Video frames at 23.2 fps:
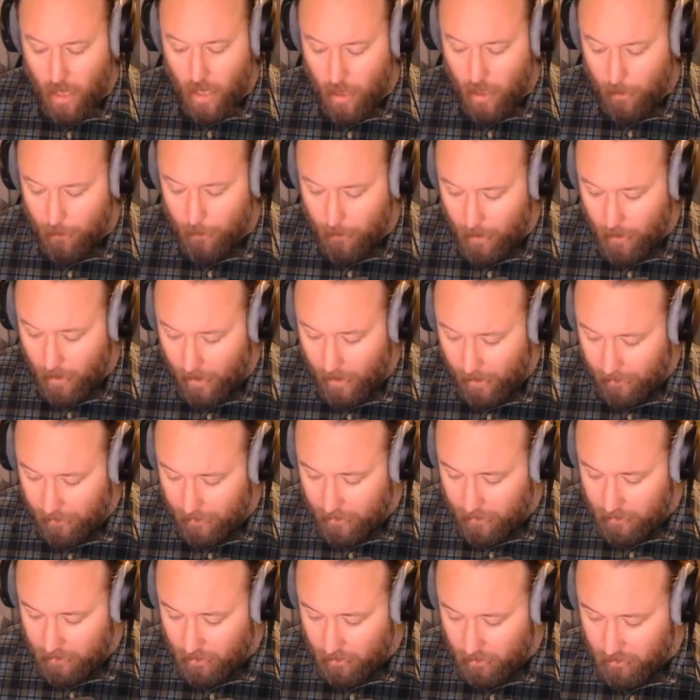I
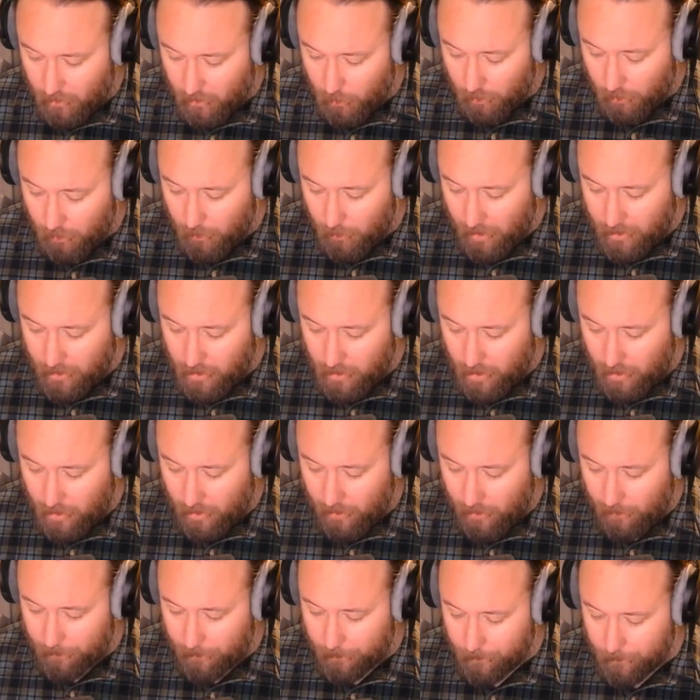think it's also worth
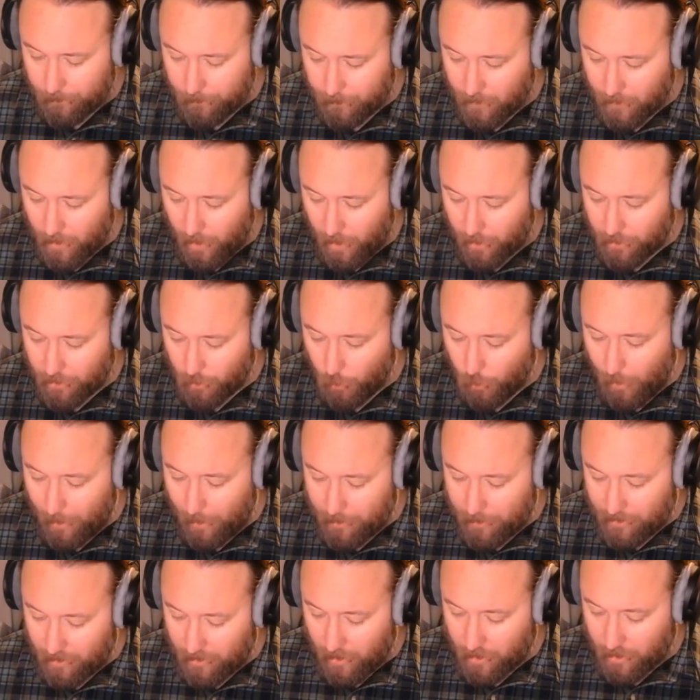mentioning on your
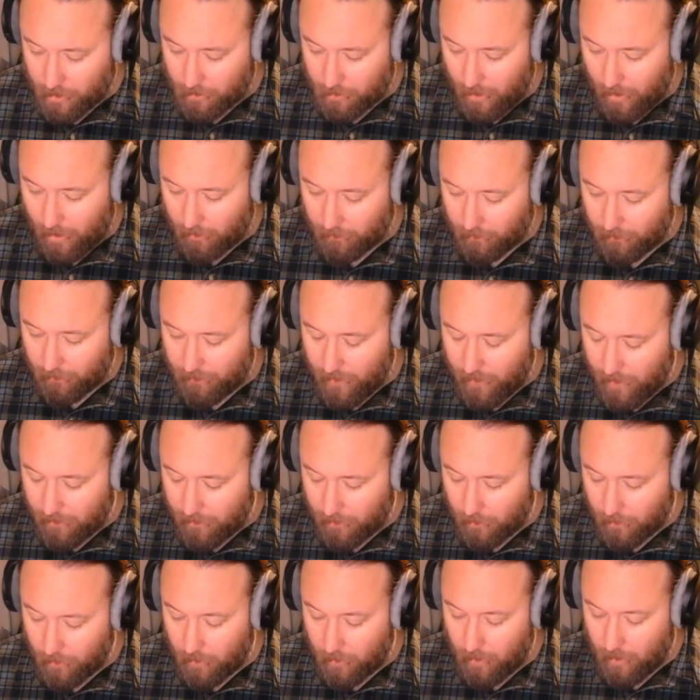website, Trout and
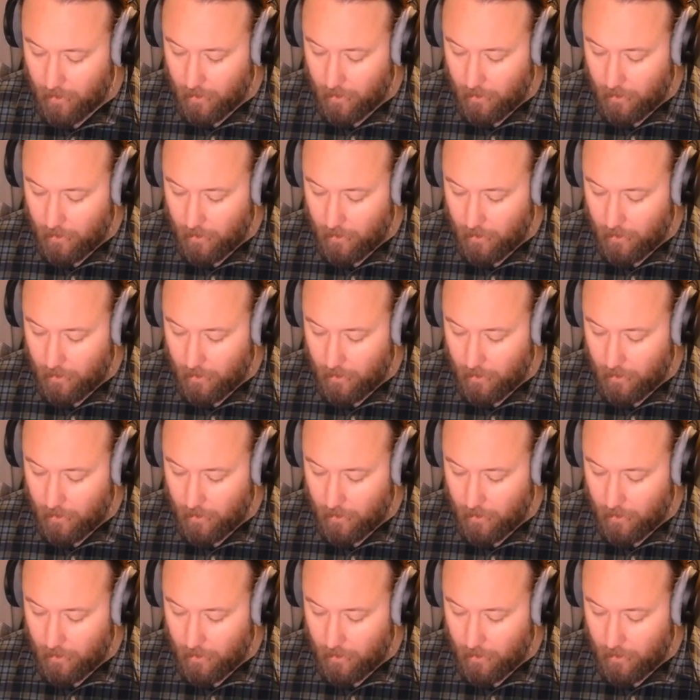Feather,